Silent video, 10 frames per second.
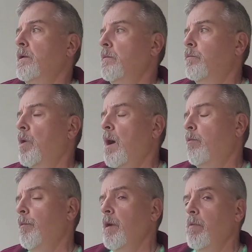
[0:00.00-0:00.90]

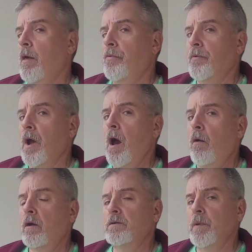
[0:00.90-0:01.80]
probably about 3
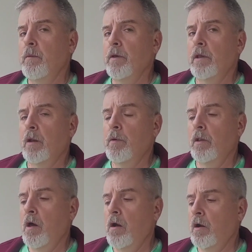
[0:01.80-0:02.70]
hours, maybe a little bit
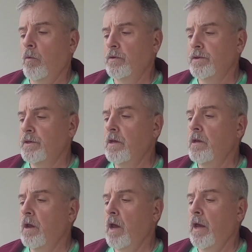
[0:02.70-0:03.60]
longer, we'll see.
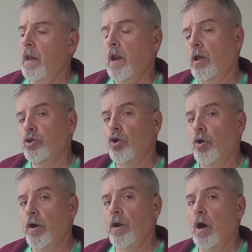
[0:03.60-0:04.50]
And then I'll turn
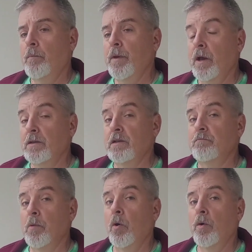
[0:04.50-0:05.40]
it up because it's
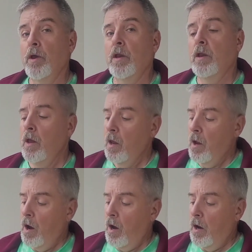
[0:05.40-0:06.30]
bone in
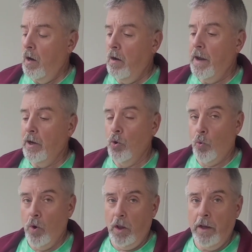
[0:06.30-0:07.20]
and
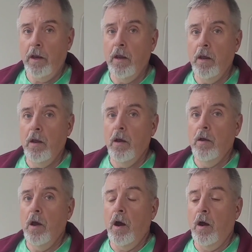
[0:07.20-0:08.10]
grill it.
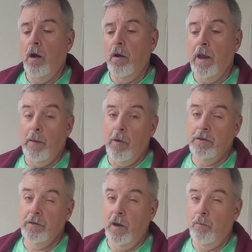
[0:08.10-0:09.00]
And I'm also
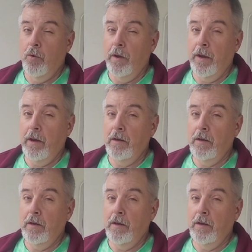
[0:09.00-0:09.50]
going to put a,